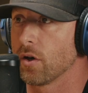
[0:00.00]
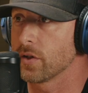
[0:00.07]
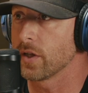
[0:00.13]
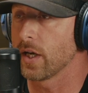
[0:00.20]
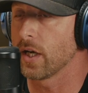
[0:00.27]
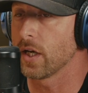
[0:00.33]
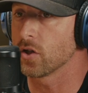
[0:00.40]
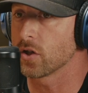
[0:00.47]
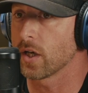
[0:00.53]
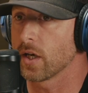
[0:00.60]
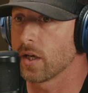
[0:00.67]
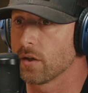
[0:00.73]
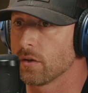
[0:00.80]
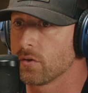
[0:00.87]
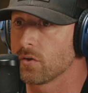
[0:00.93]
today and just
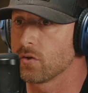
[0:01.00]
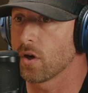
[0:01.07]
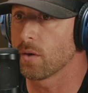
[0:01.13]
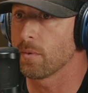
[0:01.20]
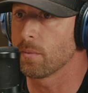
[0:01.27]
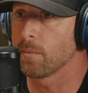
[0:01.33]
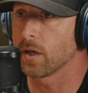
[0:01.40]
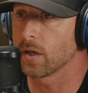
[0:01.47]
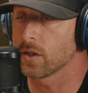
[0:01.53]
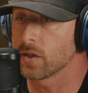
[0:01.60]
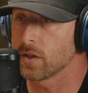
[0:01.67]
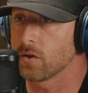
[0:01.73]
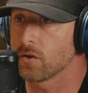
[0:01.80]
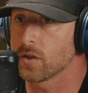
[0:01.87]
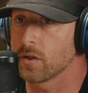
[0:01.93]
kind of drop a bug in
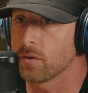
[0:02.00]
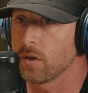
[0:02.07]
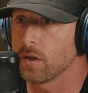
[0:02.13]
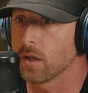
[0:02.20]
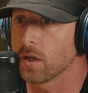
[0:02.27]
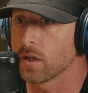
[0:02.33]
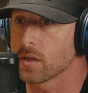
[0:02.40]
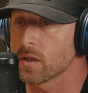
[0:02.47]
his ear and see what he thinks.